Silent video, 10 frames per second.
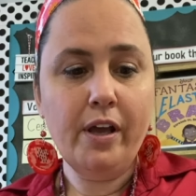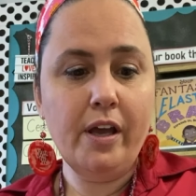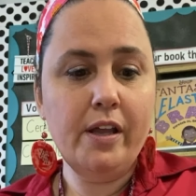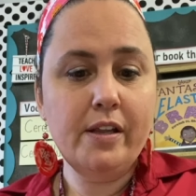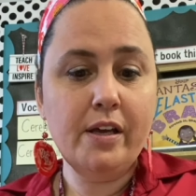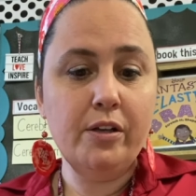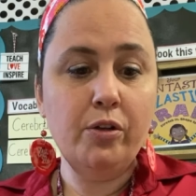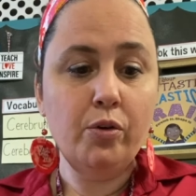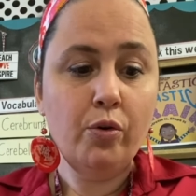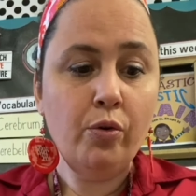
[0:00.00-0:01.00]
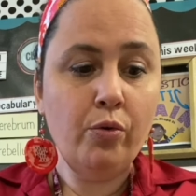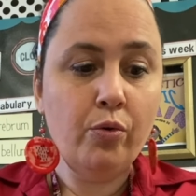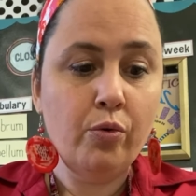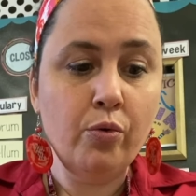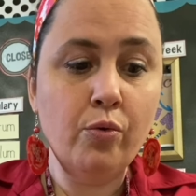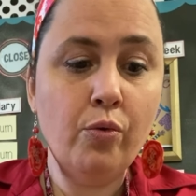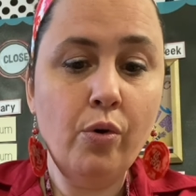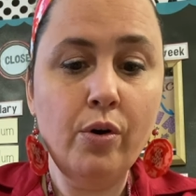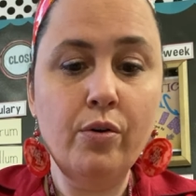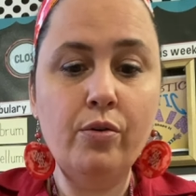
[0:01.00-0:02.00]
and then you
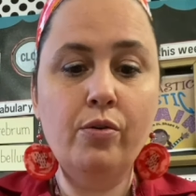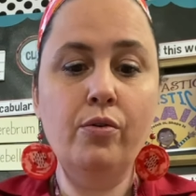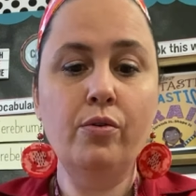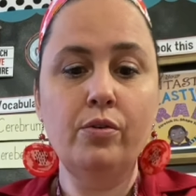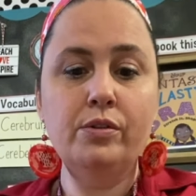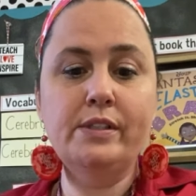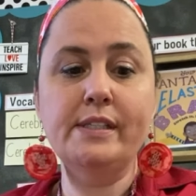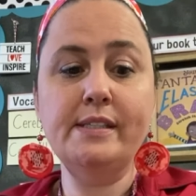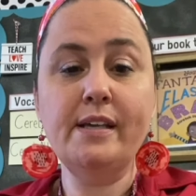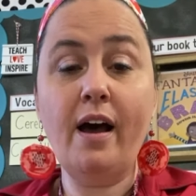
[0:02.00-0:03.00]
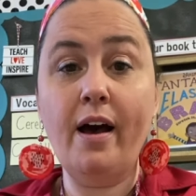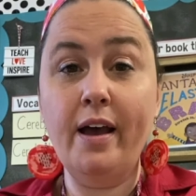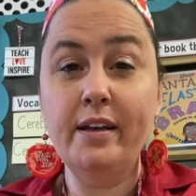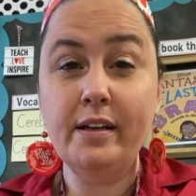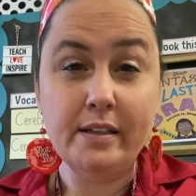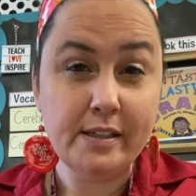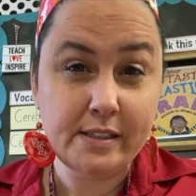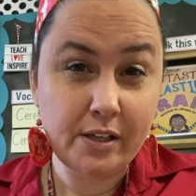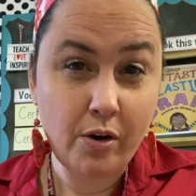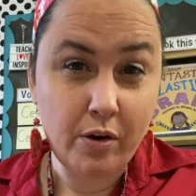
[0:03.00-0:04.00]
decide, does it
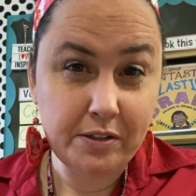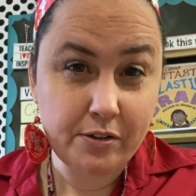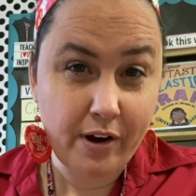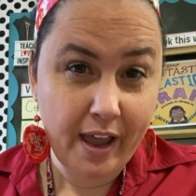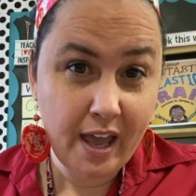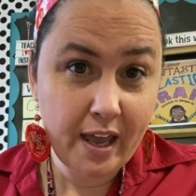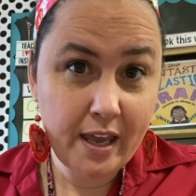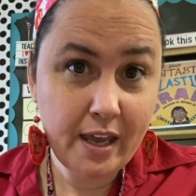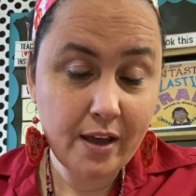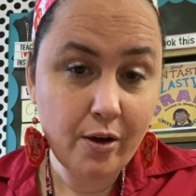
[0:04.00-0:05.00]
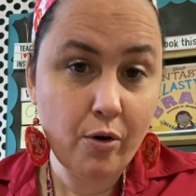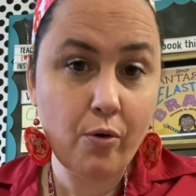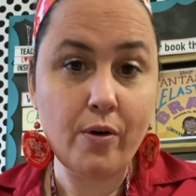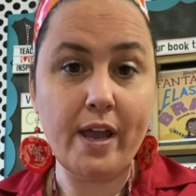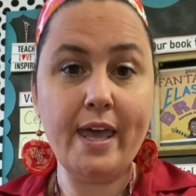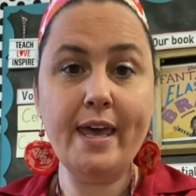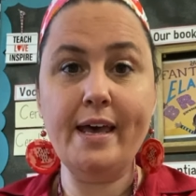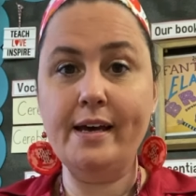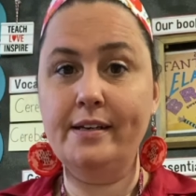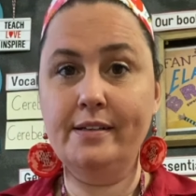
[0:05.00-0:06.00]
go under a or
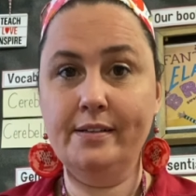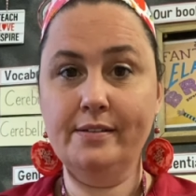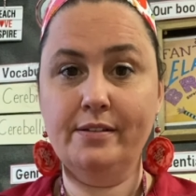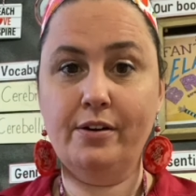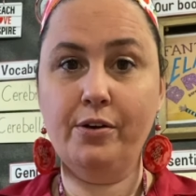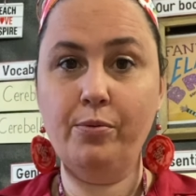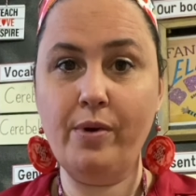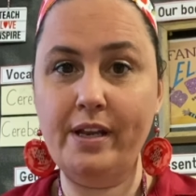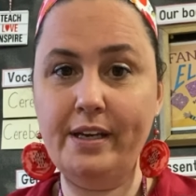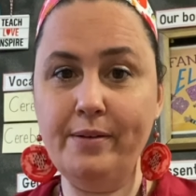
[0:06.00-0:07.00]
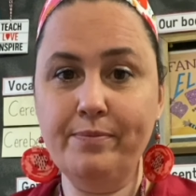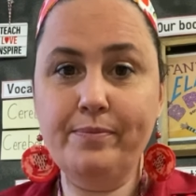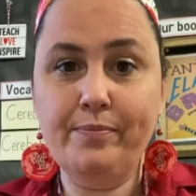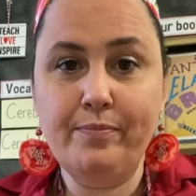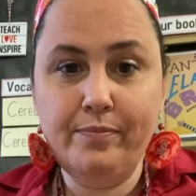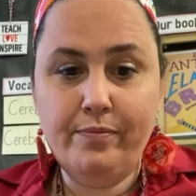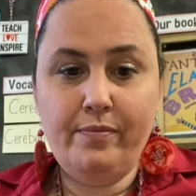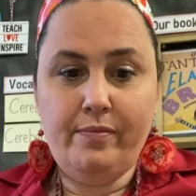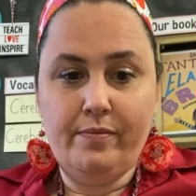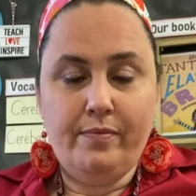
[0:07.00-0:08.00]
an? Are you ready?
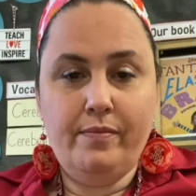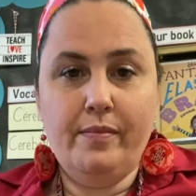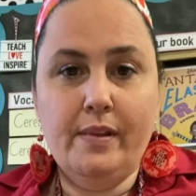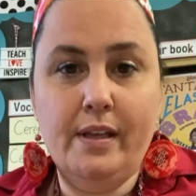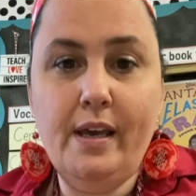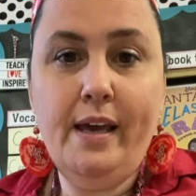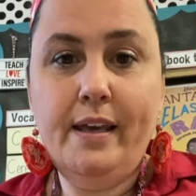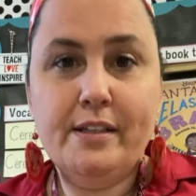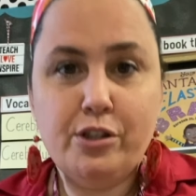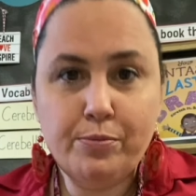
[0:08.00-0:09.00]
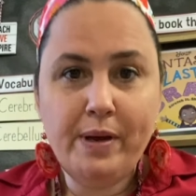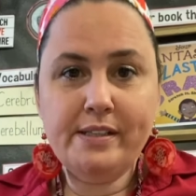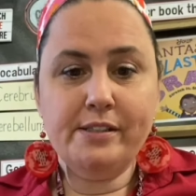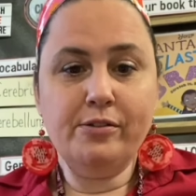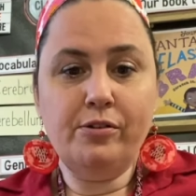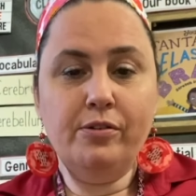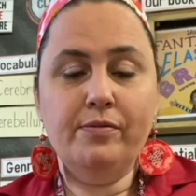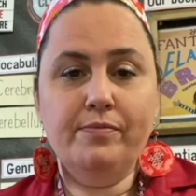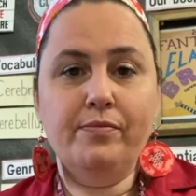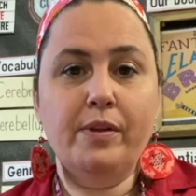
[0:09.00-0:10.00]
Okay, get your pencil.
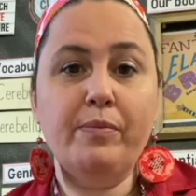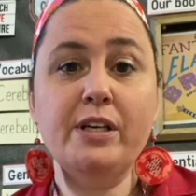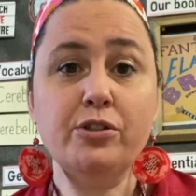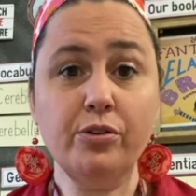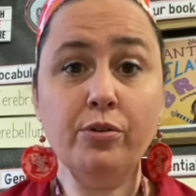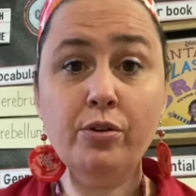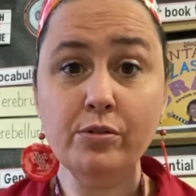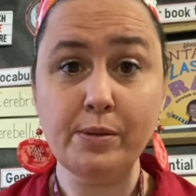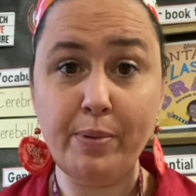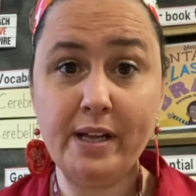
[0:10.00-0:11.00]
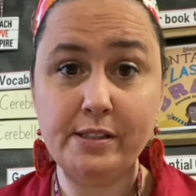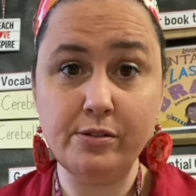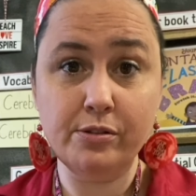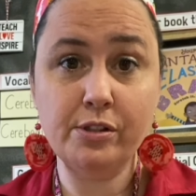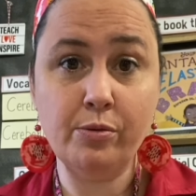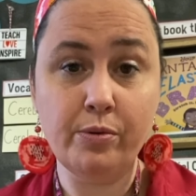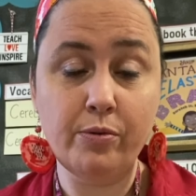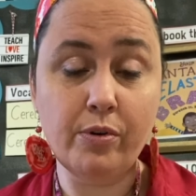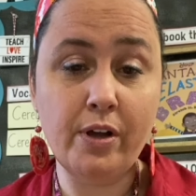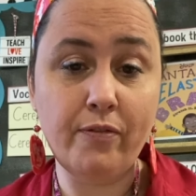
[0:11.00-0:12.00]
Make sure you use a pencil so
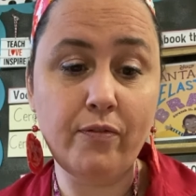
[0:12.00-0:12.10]
if